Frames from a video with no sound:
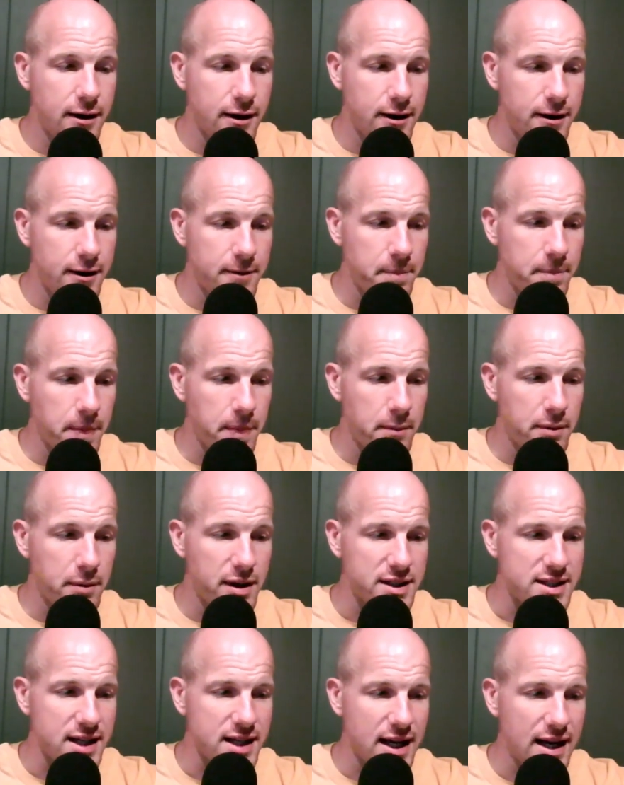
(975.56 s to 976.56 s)

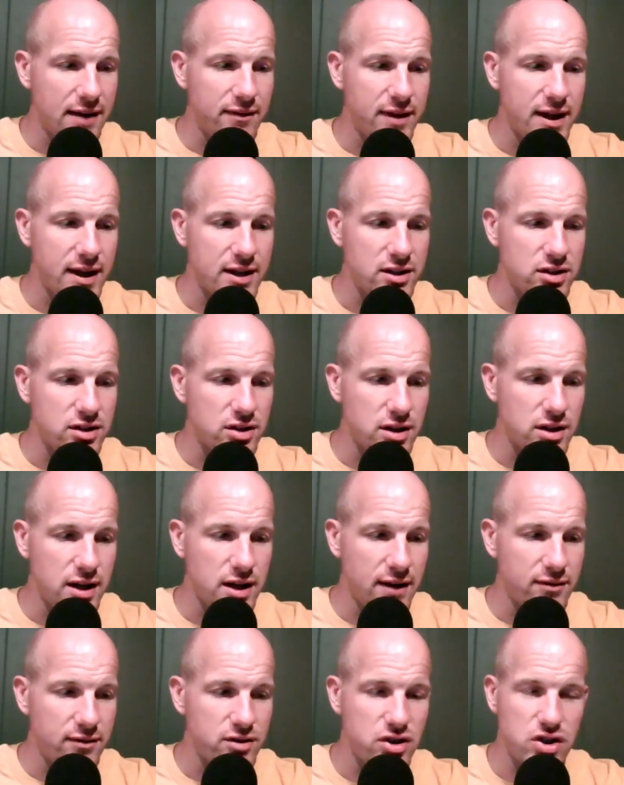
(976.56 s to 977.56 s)
But to have that,
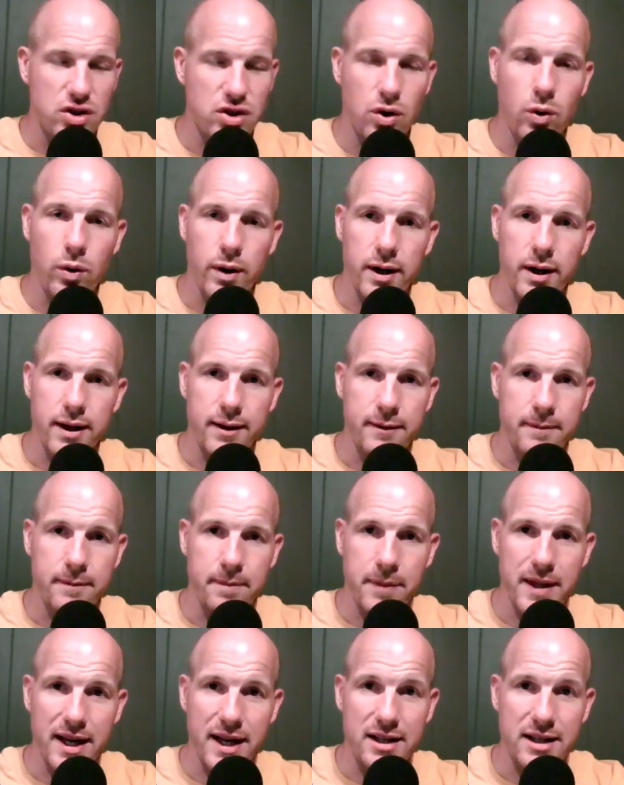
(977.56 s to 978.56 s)
have joy
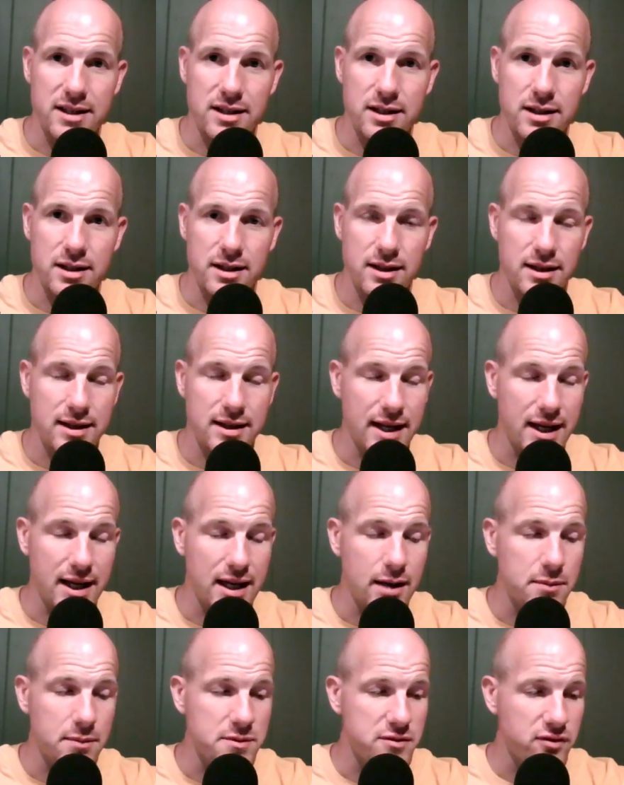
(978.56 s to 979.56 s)

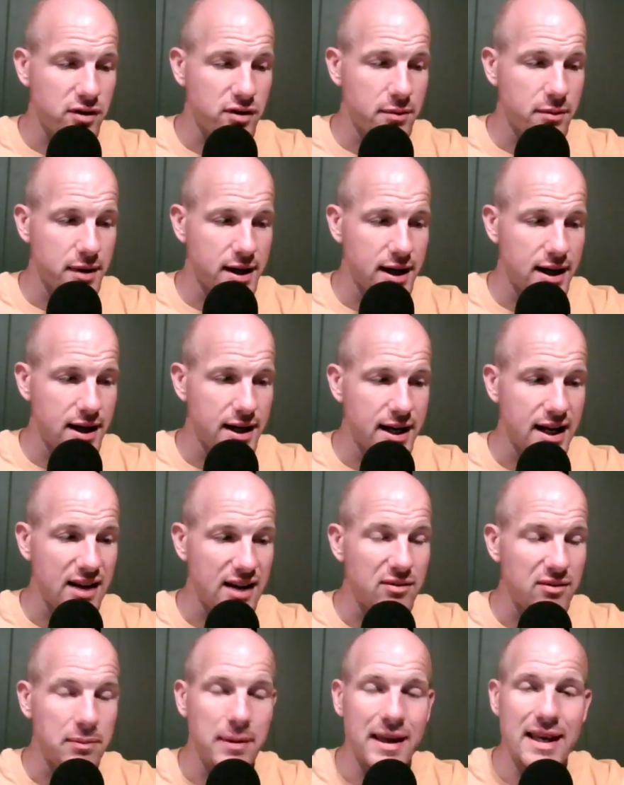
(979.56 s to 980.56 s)
that comes from God,
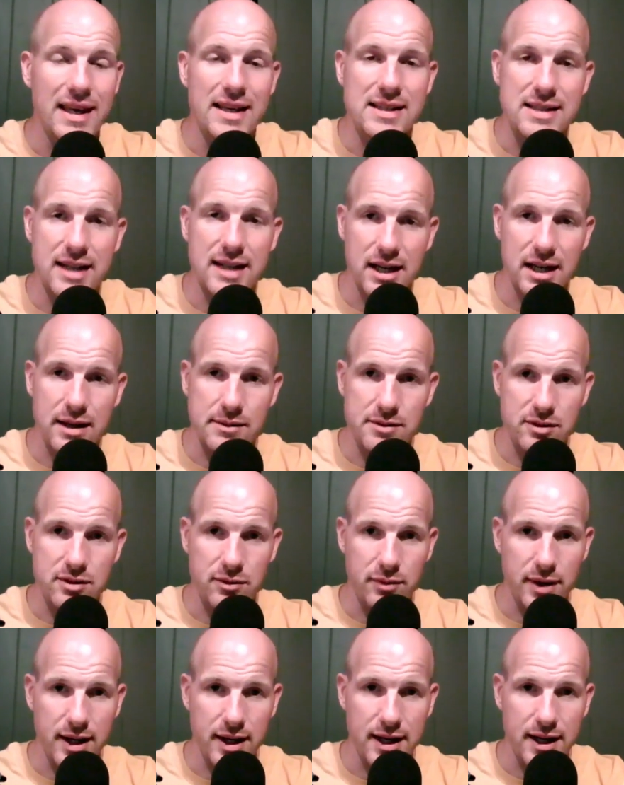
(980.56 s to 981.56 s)
have peace that comes
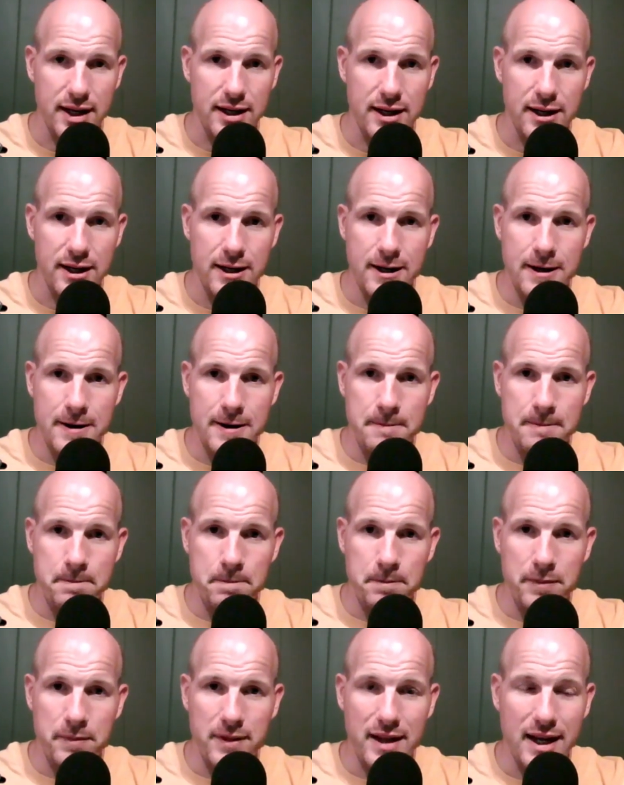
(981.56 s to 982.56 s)
from God,
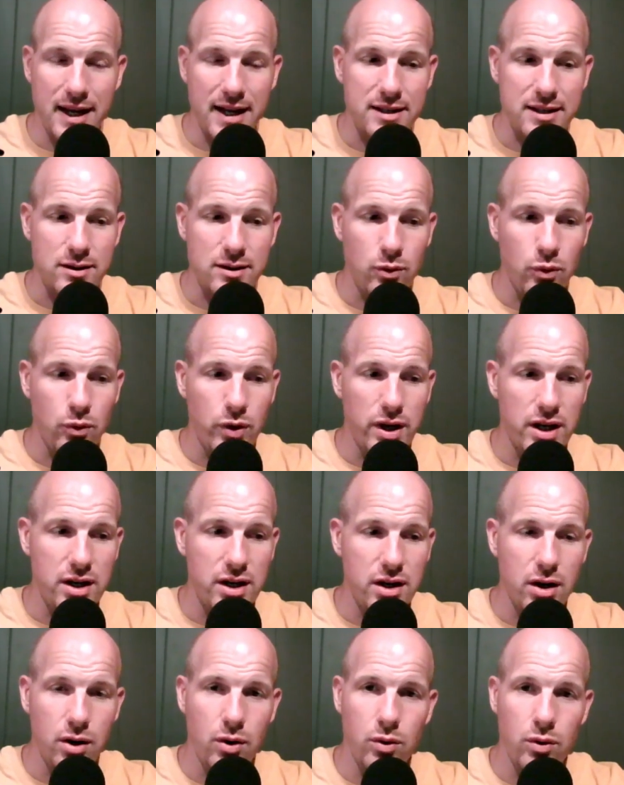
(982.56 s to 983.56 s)
that we
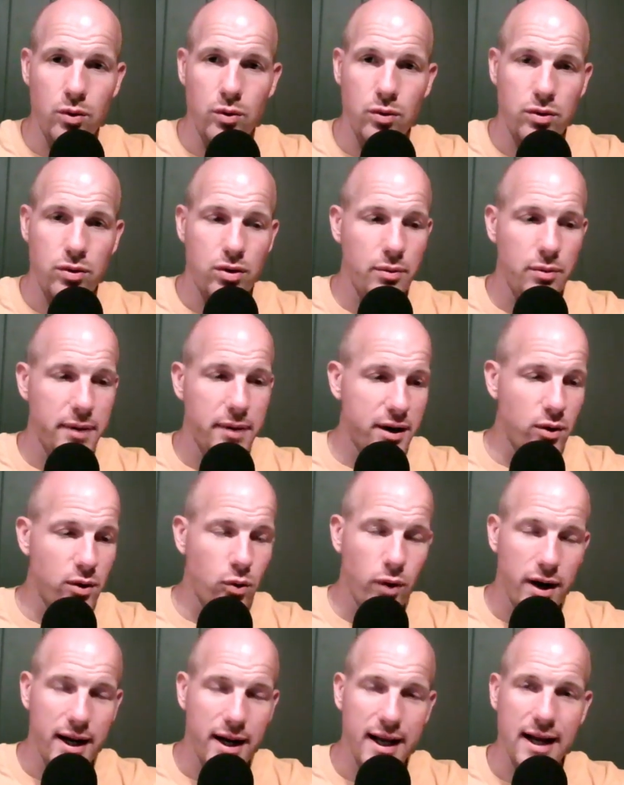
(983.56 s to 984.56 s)
know no matter
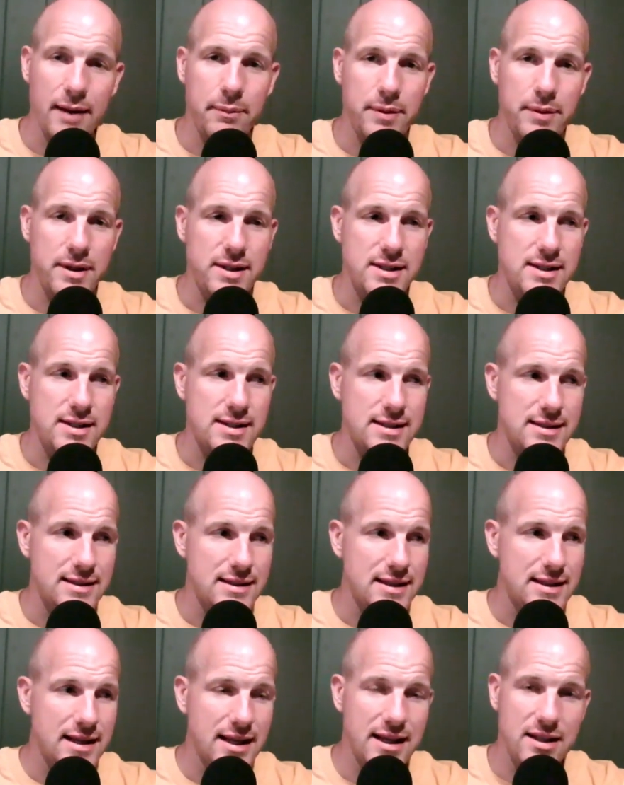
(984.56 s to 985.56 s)
what happens,
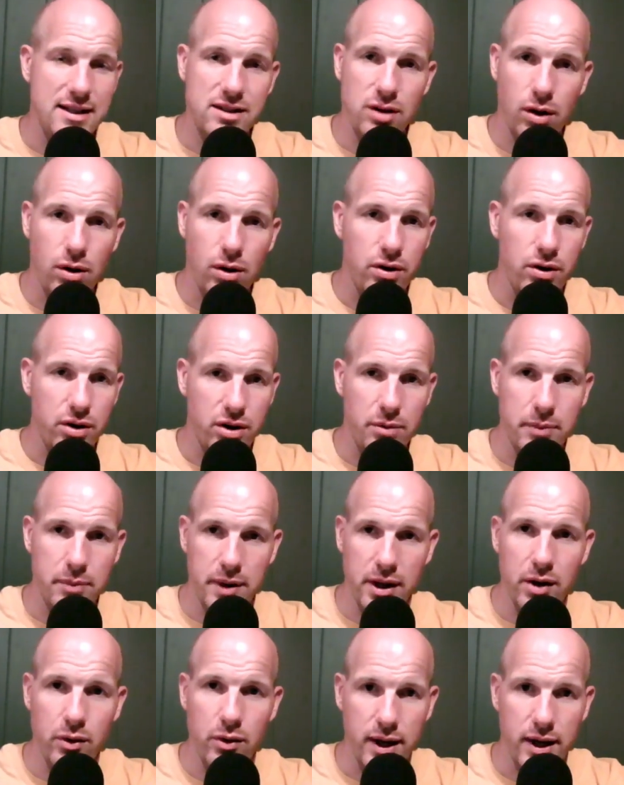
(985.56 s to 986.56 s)
it's all going to
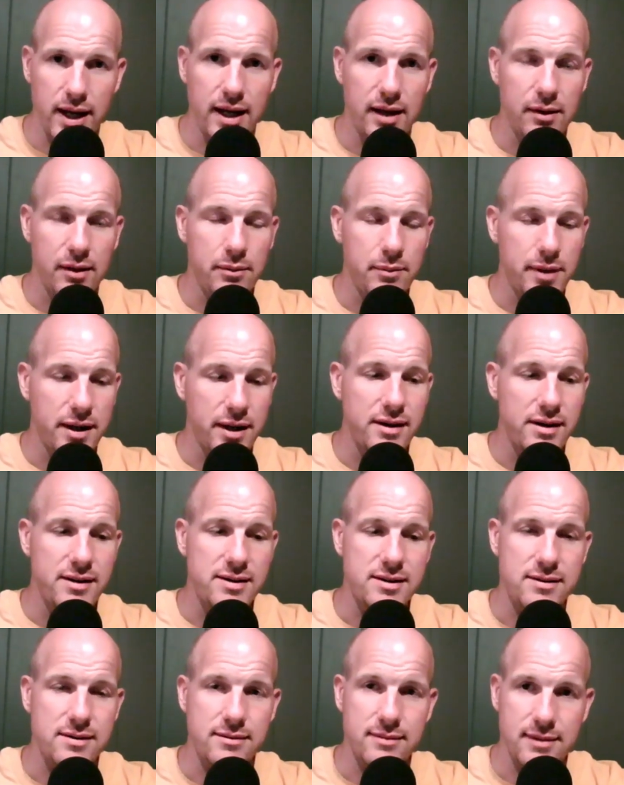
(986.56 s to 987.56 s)
be okay
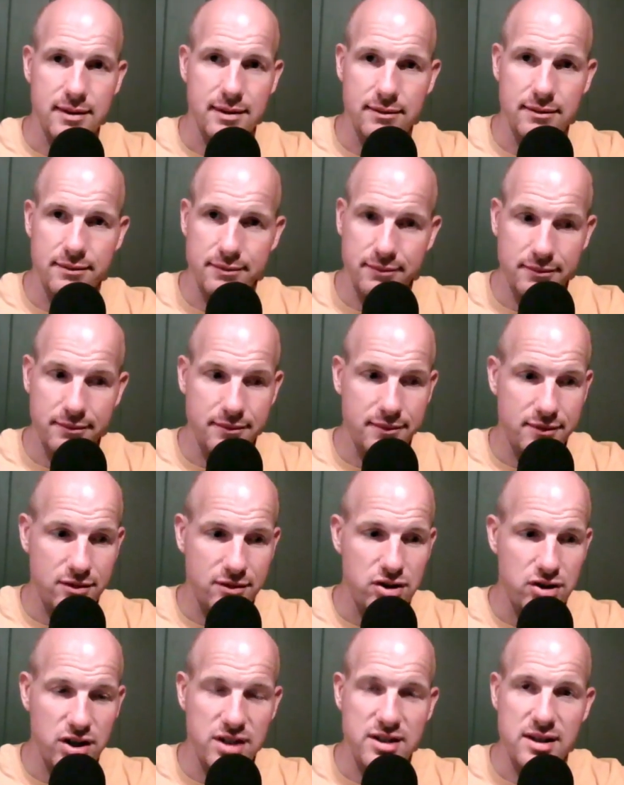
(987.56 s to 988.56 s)
because
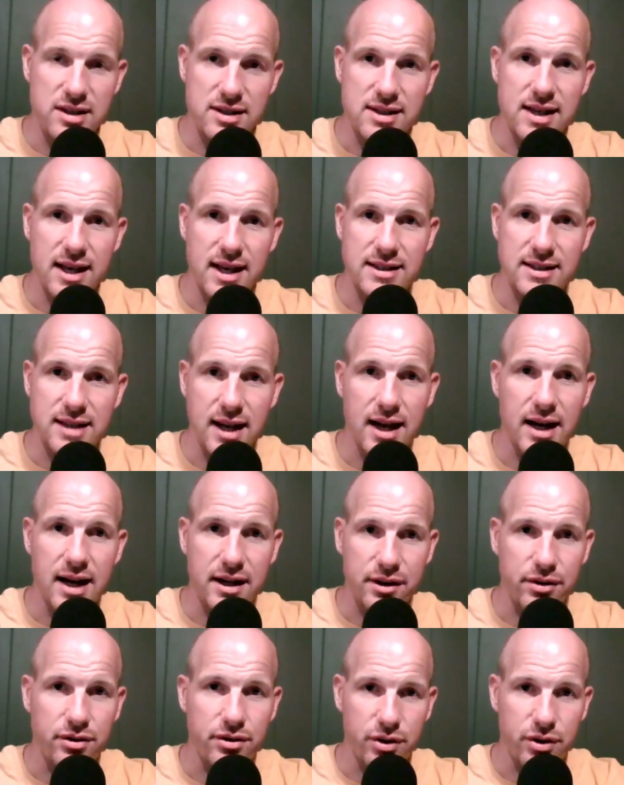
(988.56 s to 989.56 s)
Jesus has
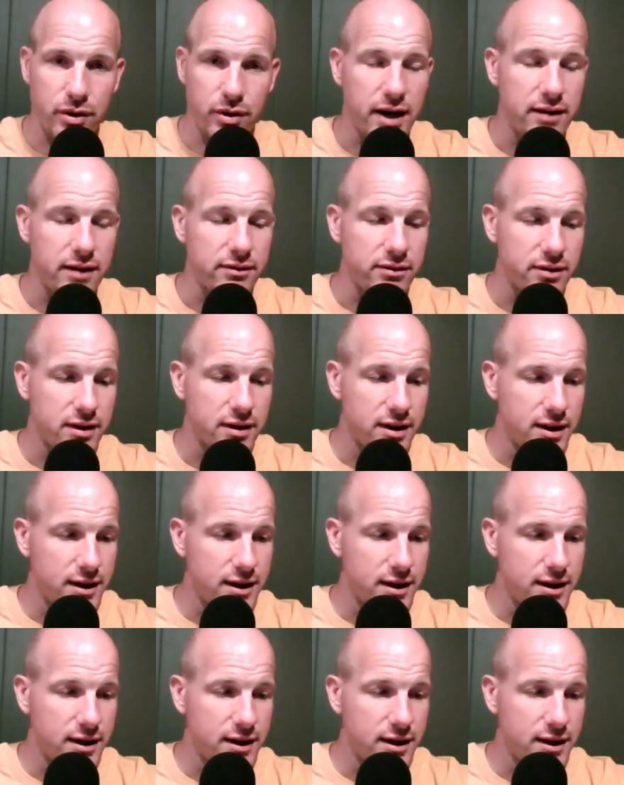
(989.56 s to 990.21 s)
conquered the grave.